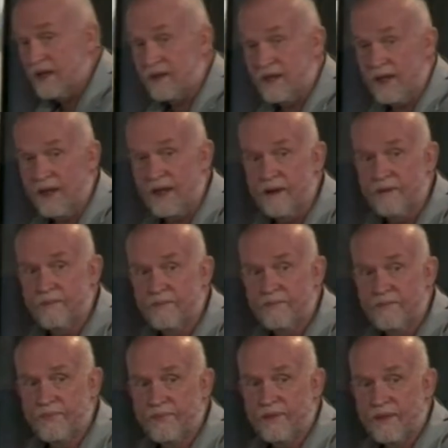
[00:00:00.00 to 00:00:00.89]
there.
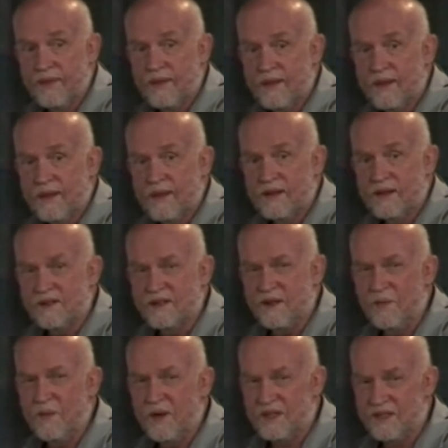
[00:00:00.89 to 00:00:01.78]
Does that
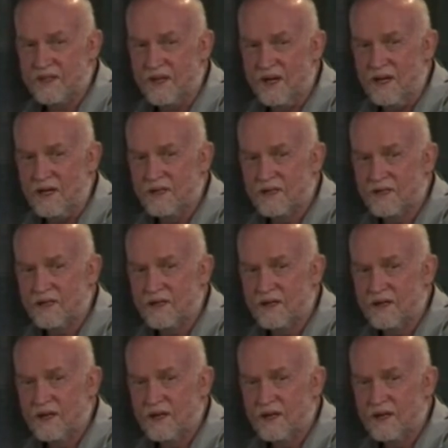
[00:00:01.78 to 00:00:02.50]
make sense?